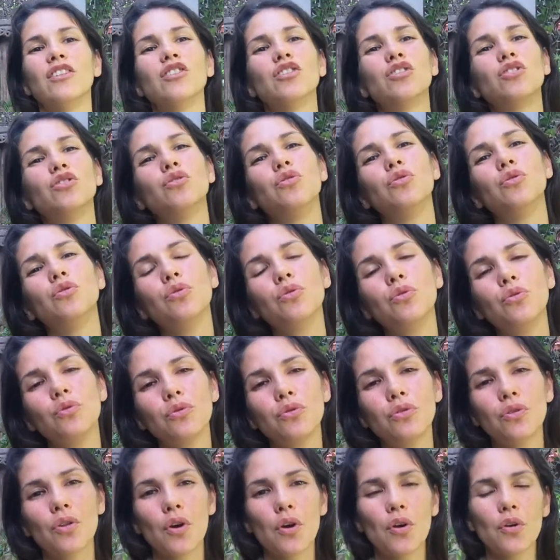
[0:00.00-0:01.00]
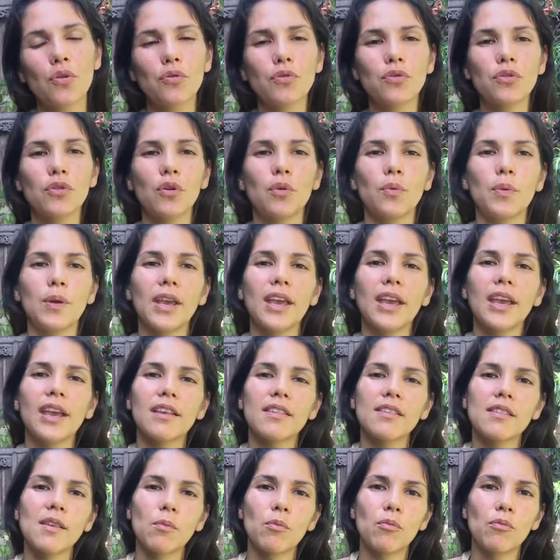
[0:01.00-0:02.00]
just use those so we can get
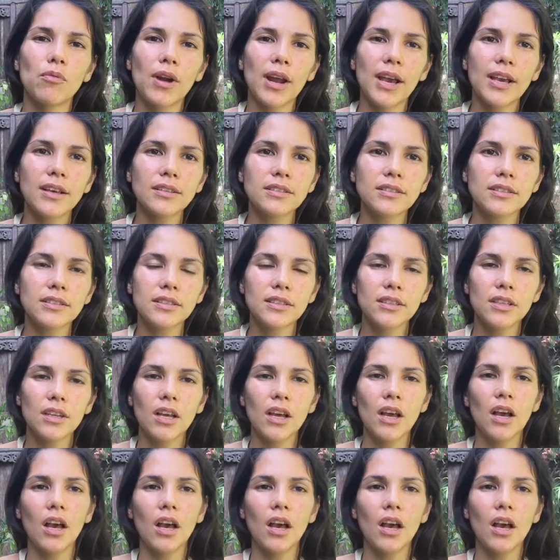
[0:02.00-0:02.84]
some rest,